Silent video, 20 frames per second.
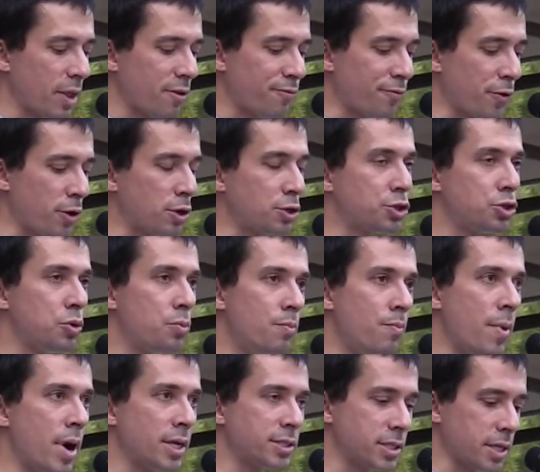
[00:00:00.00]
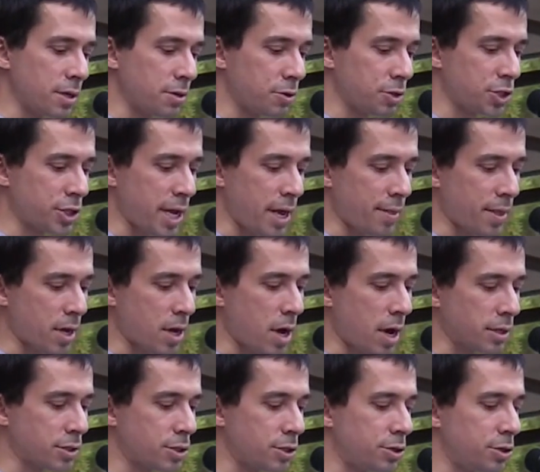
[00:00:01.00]
First, you must understand the
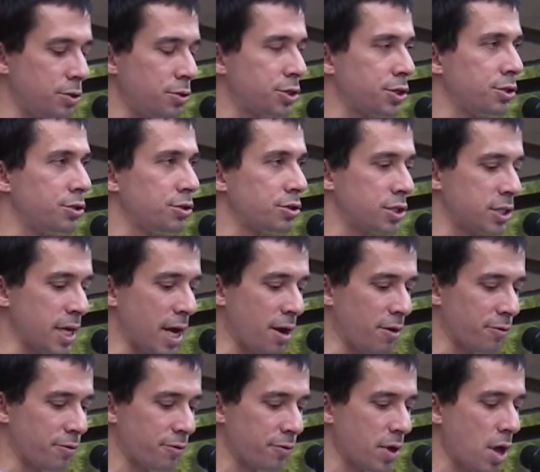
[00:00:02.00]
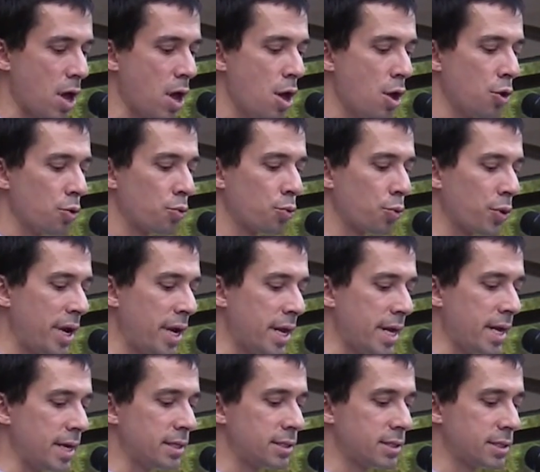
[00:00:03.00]
Constitution yourself. Read
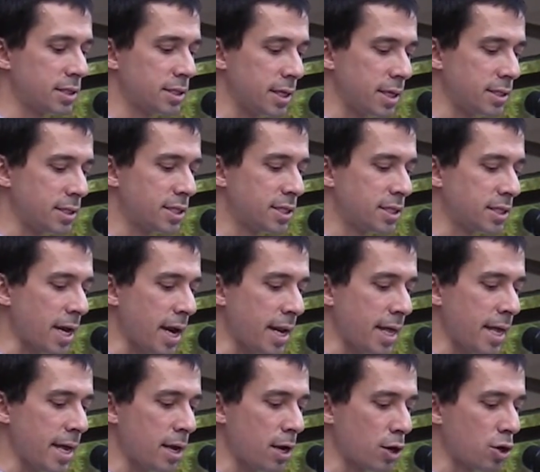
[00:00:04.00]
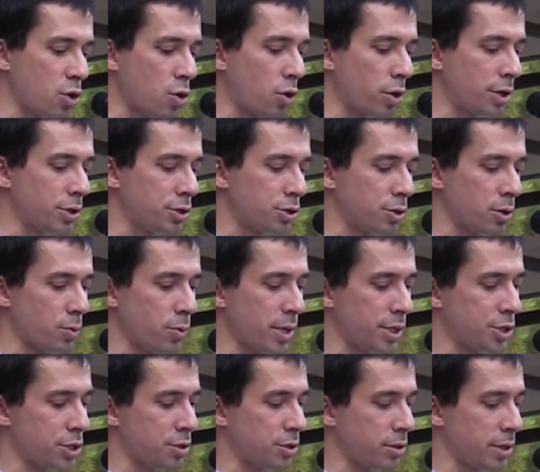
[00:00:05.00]
it and study it according to
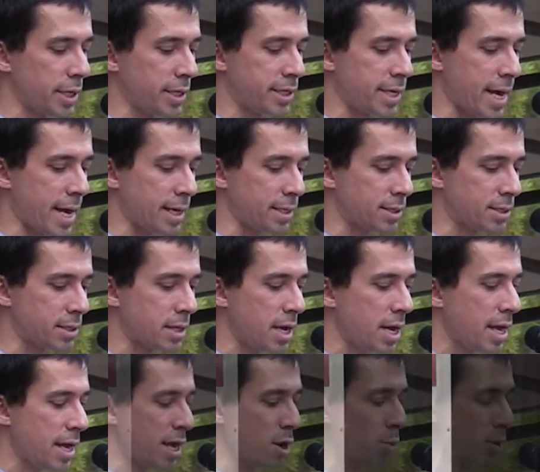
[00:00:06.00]
original intent. It